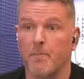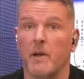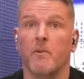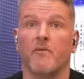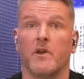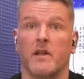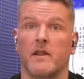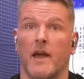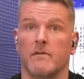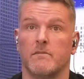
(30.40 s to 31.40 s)
People forget
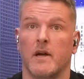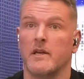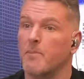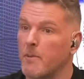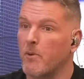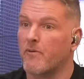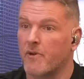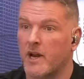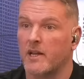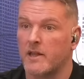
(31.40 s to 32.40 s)
that. I think people are
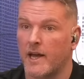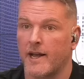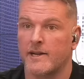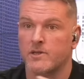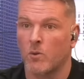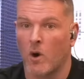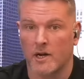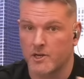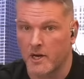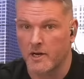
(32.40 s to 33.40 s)
forgetting that as they're
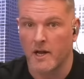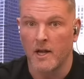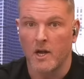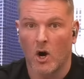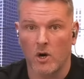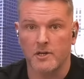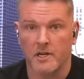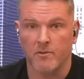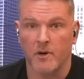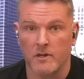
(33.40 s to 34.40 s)
watching
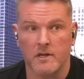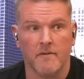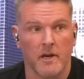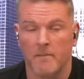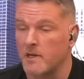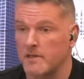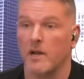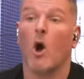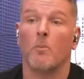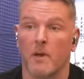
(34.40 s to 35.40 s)
RG3 on TV. I'm not saying
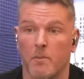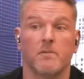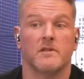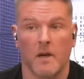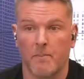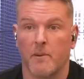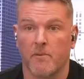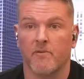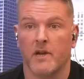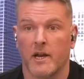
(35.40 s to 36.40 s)
all people, but some people
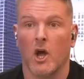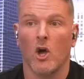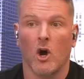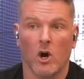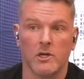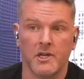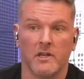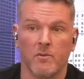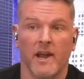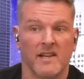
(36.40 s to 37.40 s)
forget.
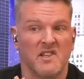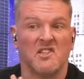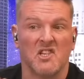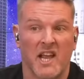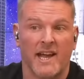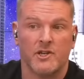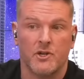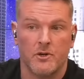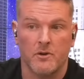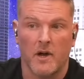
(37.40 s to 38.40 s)
RG3 has a
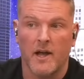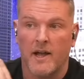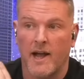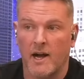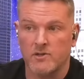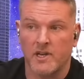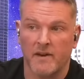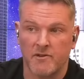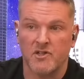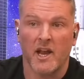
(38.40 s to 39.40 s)
statue mm-hmm. outside of
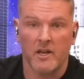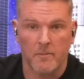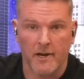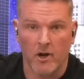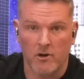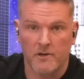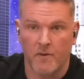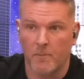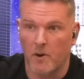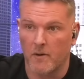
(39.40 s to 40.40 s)
a stadium in college
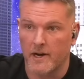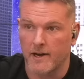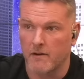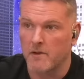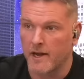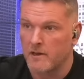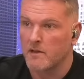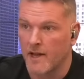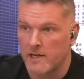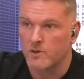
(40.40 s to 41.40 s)
football right now, okay?
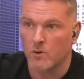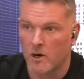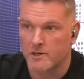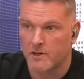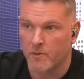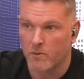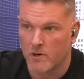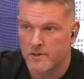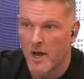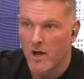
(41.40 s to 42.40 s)
That's who RG3
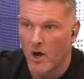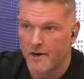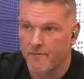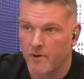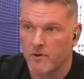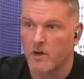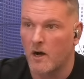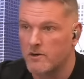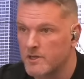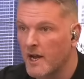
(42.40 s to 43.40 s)
was on the field in
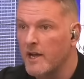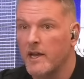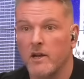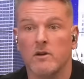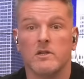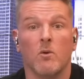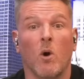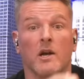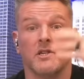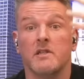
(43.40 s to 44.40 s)
college. He goes to the
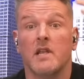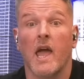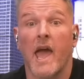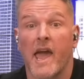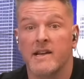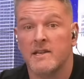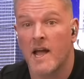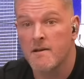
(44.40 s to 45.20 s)
Washington.